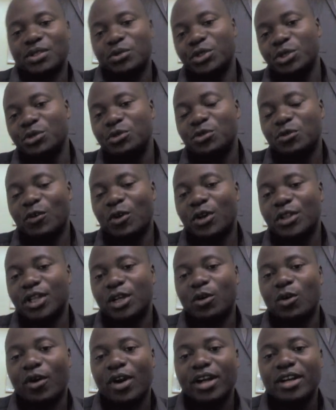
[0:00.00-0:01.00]
We should follow the
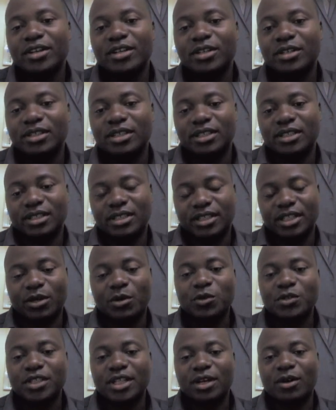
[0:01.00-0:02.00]
Quran, the
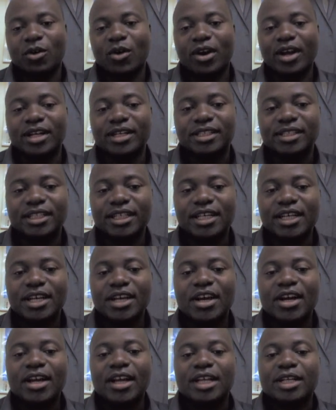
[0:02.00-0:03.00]
rules in the Quran.
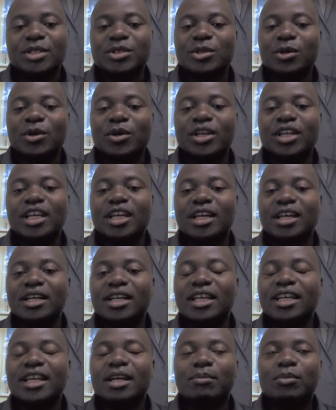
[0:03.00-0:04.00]
And so in
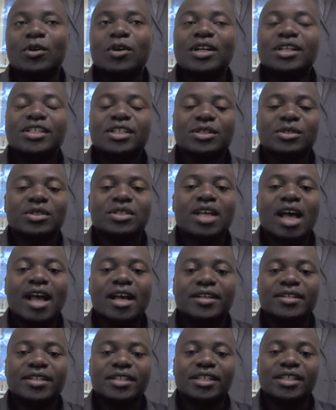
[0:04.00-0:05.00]
a pluralistic
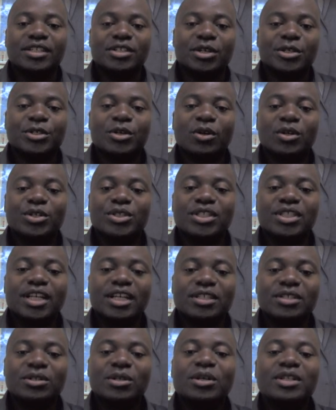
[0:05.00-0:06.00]
society, deontology
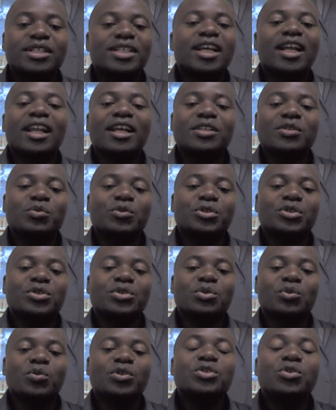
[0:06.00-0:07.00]
does not tell us
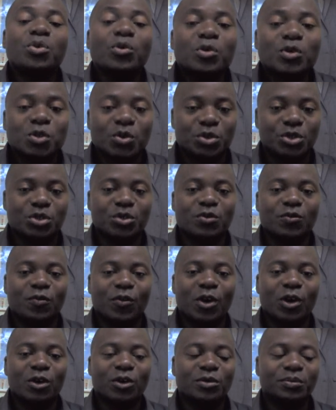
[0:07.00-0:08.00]
which rules we should
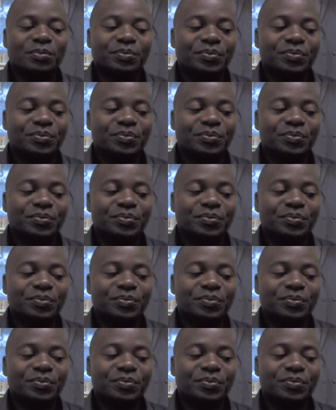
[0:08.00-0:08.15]
follow.